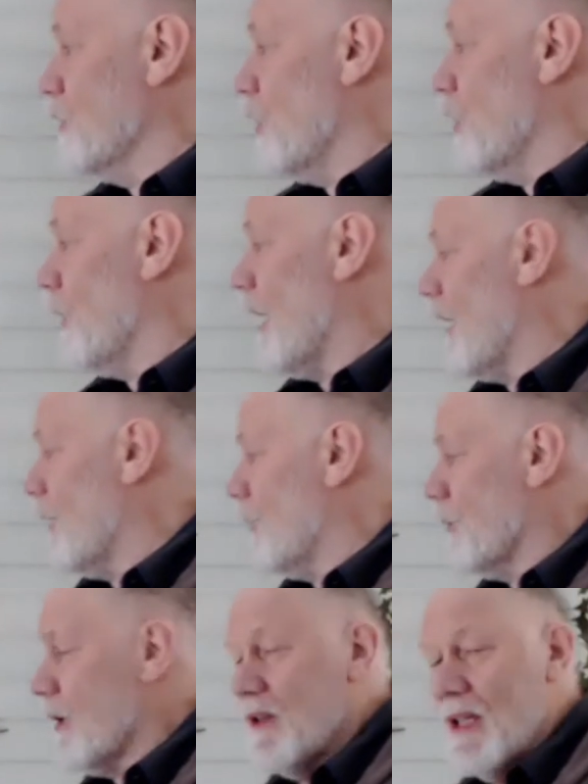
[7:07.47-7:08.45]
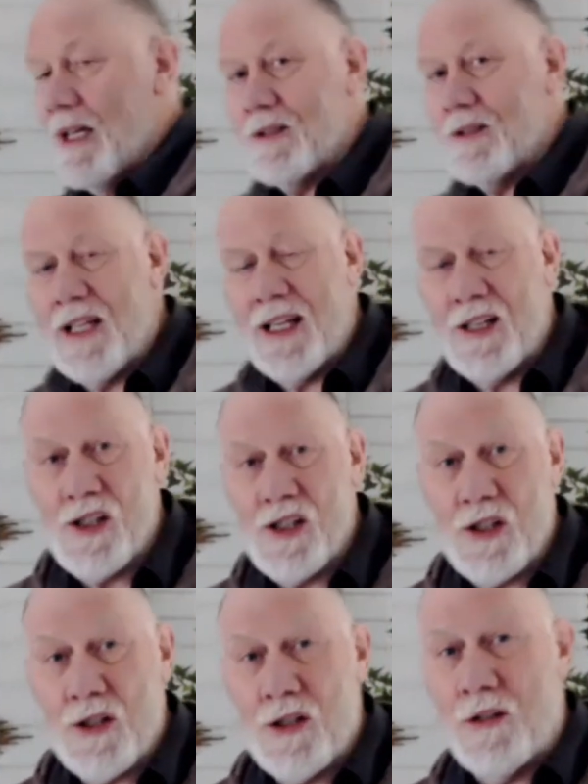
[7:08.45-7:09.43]
know how that they
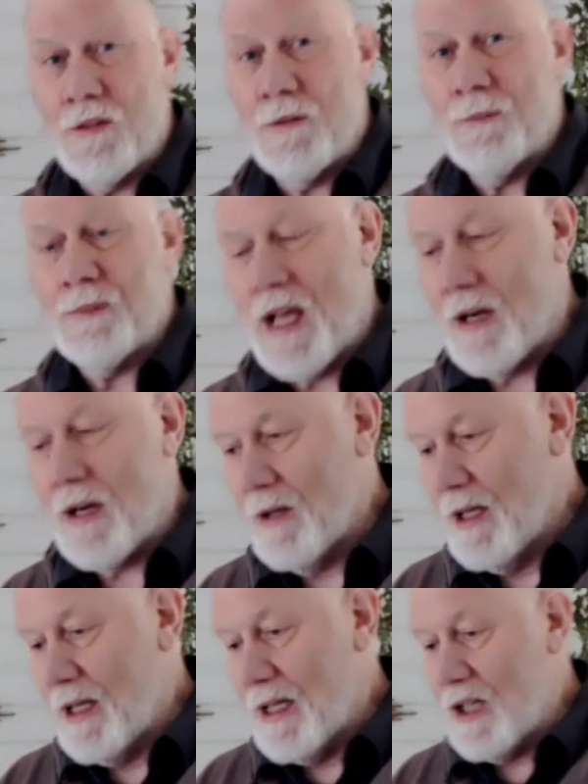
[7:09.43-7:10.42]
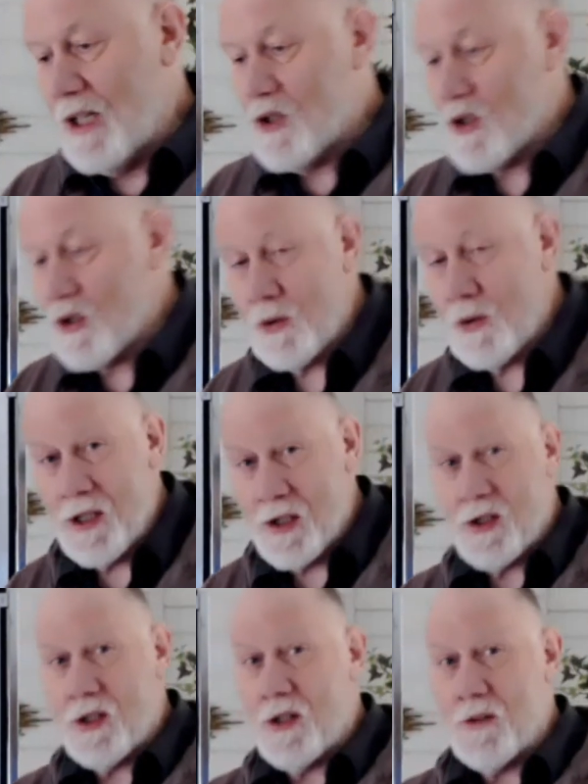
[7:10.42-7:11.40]
serve. Now, each tree
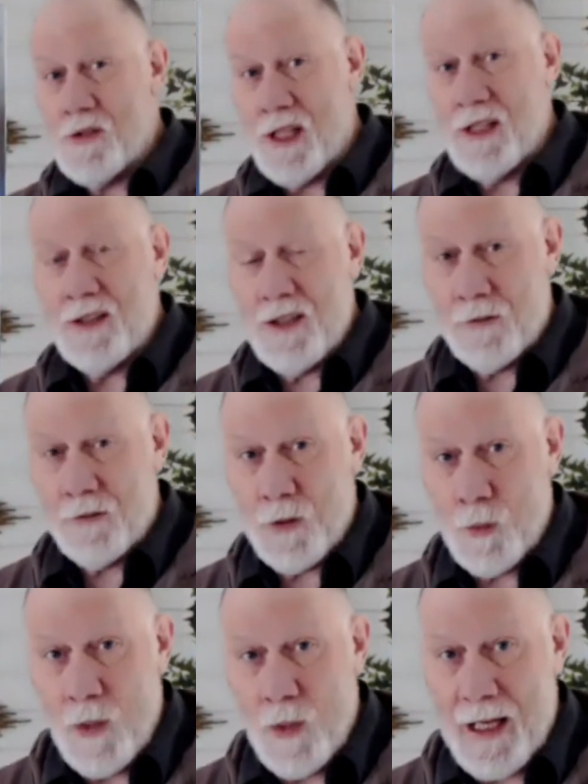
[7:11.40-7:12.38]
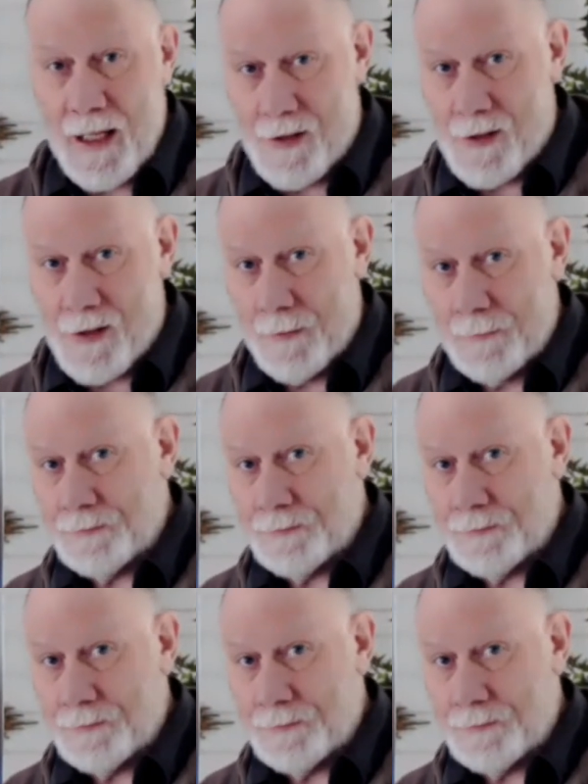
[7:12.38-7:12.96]
serves in different ways.